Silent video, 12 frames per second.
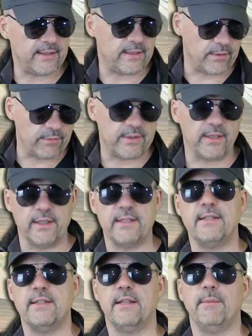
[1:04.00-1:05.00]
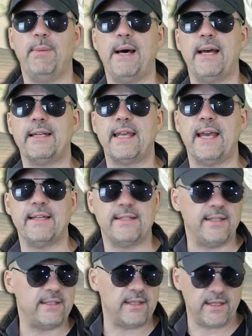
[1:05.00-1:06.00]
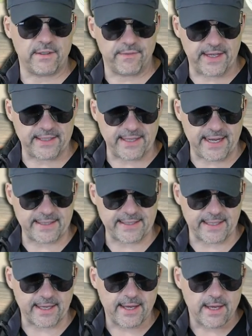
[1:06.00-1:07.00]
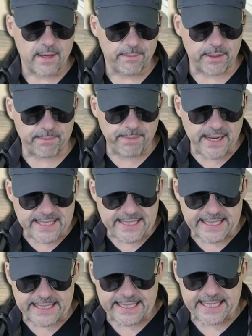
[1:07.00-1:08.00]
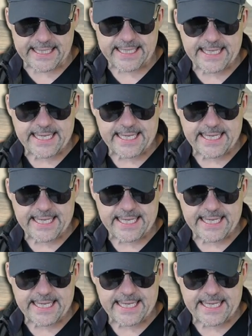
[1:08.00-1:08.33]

to to listen to the podcast. It's it's fantastic. But basically,